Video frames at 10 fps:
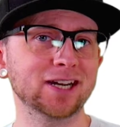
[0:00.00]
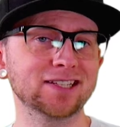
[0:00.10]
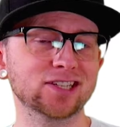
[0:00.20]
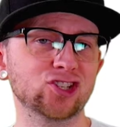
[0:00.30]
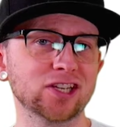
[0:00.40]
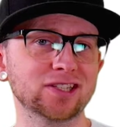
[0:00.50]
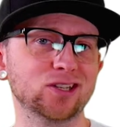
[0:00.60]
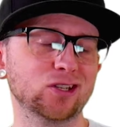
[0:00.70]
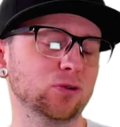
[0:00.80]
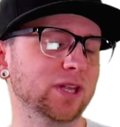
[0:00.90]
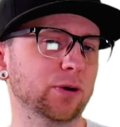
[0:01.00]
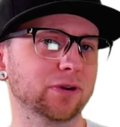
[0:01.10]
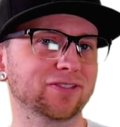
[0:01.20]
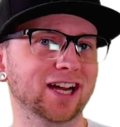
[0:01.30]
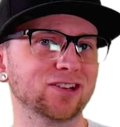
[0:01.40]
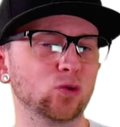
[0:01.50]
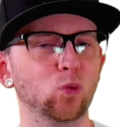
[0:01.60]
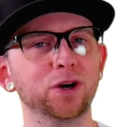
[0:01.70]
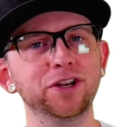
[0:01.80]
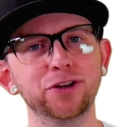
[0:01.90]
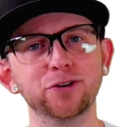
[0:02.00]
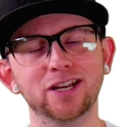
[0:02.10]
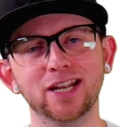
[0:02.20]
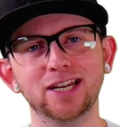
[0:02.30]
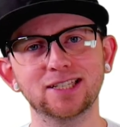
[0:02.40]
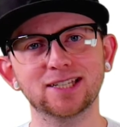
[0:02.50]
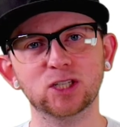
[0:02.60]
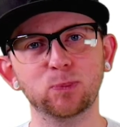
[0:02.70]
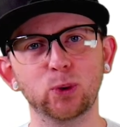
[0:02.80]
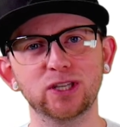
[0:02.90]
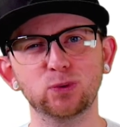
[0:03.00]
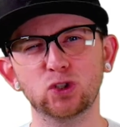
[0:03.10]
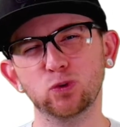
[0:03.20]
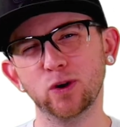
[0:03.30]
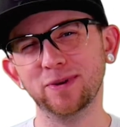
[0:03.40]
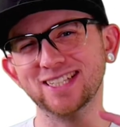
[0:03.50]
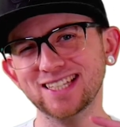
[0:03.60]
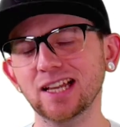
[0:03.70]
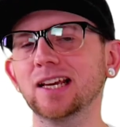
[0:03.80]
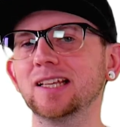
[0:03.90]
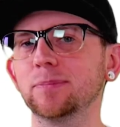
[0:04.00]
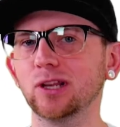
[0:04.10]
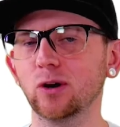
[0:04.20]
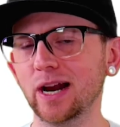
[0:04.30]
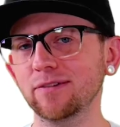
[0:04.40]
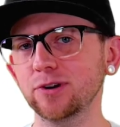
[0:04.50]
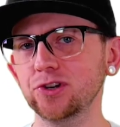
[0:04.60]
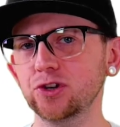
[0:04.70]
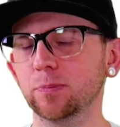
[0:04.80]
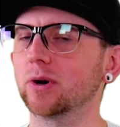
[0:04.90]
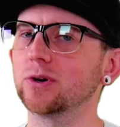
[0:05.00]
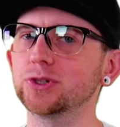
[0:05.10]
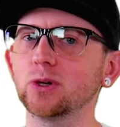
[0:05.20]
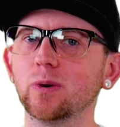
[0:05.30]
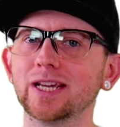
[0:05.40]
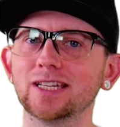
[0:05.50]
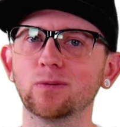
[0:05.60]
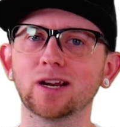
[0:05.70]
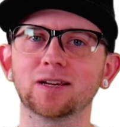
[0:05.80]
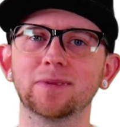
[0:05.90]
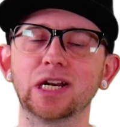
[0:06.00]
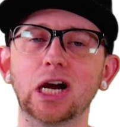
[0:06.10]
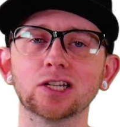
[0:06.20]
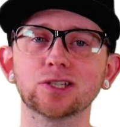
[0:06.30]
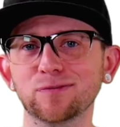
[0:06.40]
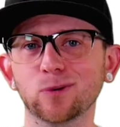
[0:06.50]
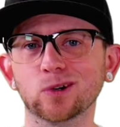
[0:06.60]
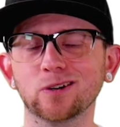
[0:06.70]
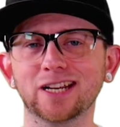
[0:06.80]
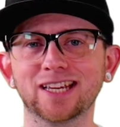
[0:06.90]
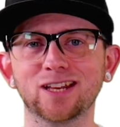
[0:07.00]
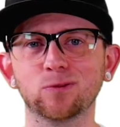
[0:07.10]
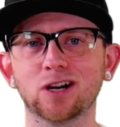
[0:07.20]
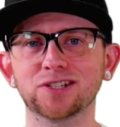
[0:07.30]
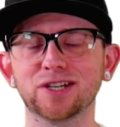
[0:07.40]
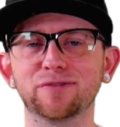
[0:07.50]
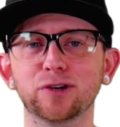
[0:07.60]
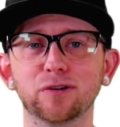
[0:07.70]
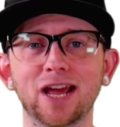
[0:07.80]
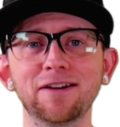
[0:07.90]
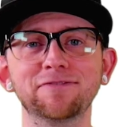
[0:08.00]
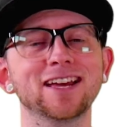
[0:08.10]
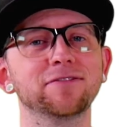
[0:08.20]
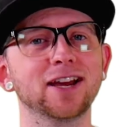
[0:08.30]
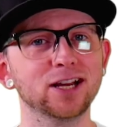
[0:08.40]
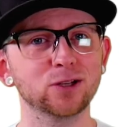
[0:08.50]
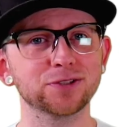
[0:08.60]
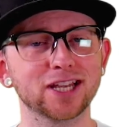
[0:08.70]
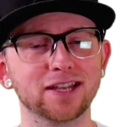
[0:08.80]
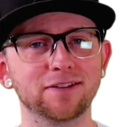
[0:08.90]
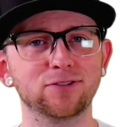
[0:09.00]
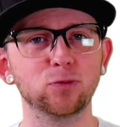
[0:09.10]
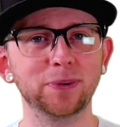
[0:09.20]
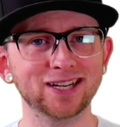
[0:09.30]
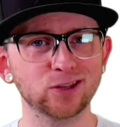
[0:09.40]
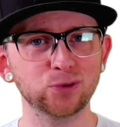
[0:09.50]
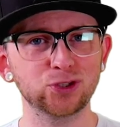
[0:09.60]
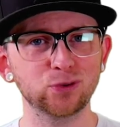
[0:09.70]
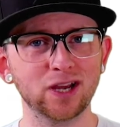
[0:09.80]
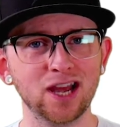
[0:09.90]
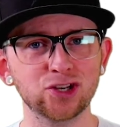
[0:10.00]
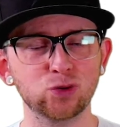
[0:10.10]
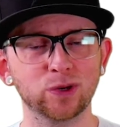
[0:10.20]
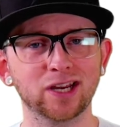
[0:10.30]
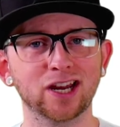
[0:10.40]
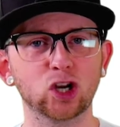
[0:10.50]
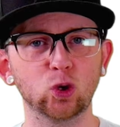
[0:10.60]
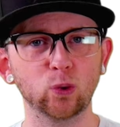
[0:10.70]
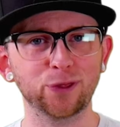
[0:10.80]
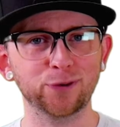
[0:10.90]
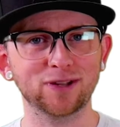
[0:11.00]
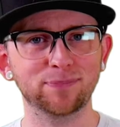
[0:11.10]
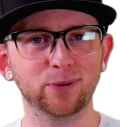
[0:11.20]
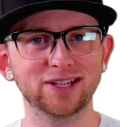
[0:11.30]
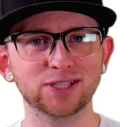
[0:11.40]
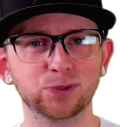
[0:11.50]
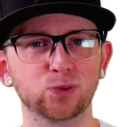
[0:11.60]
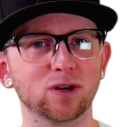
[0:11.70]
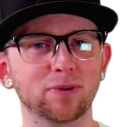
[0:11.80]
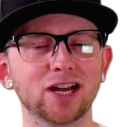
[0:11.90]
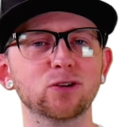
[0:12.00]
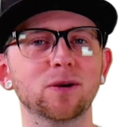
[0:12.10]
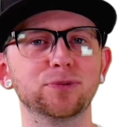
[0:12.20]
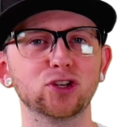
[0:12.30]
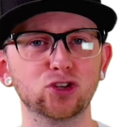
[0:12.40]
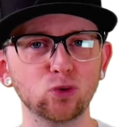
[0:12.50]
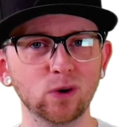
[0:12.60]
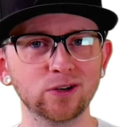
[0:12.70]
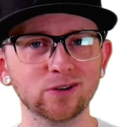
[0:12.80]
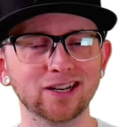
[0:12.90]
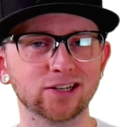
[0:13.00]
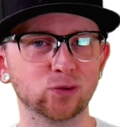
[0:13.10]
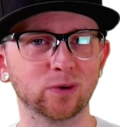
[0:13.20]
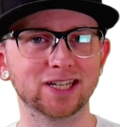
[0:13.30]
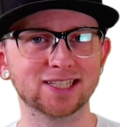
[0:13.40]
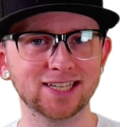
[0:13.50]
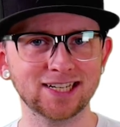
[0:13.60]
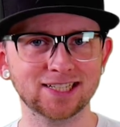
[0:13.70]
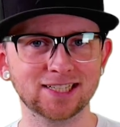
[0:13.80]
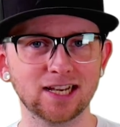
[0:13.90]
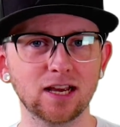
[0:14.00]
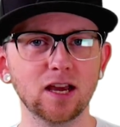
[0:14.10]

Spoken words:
that I suggested to you, that would have gotten you 196 points, which would have been slightly below average. But also, I did recommend Austin Forkner and Ken Roczen for your FFLs. And if you picked those 2 guys, you would have got a cool 30 points, which would have brought you up to 226.